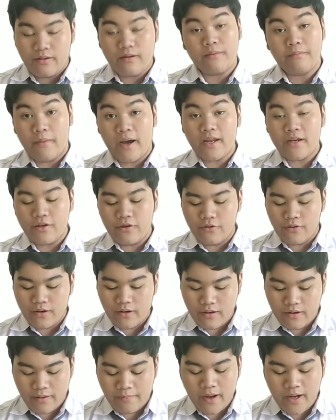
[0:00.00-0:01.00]

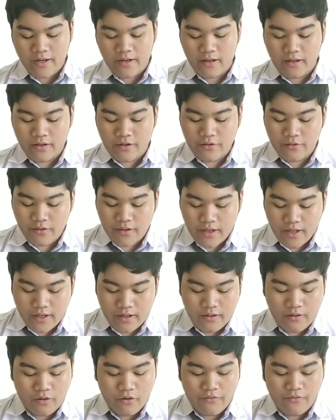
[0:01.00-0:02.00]
reminding you
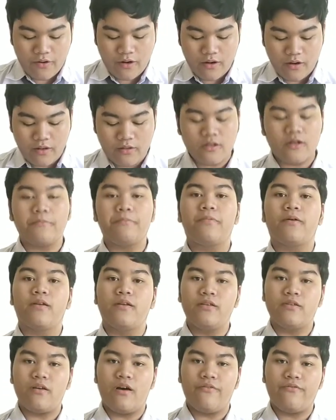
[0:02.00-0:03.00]
again, over 100
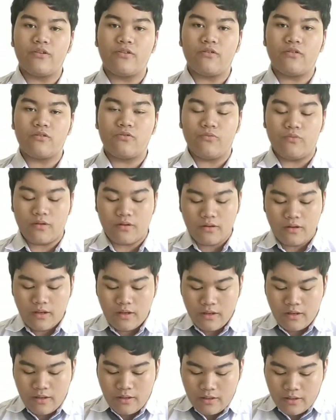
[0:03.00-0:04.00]
police officers were
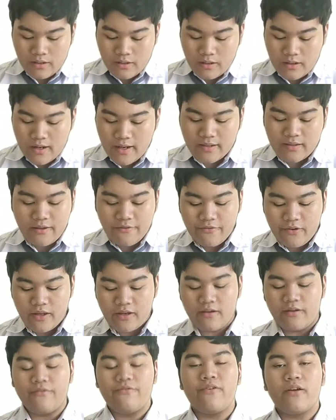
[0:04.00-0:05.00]
collectively
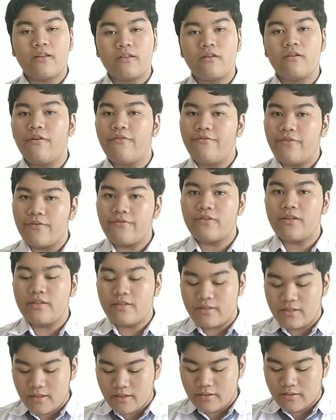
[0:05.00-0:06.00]
convicted of
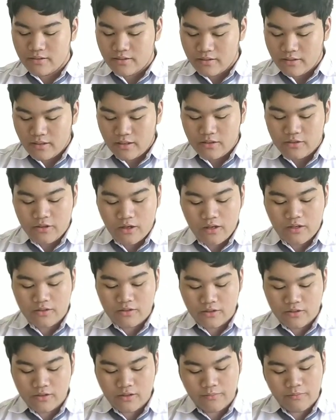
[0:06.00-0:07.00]
56
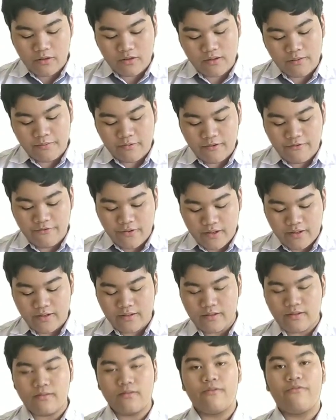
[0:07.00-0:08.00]
charges in multiple
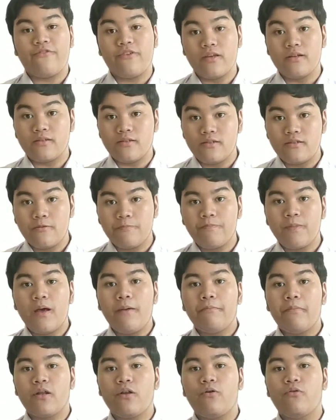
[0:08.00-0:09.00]
fields,
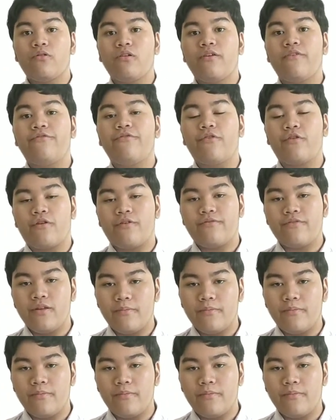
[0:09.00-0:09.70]
but only 4 of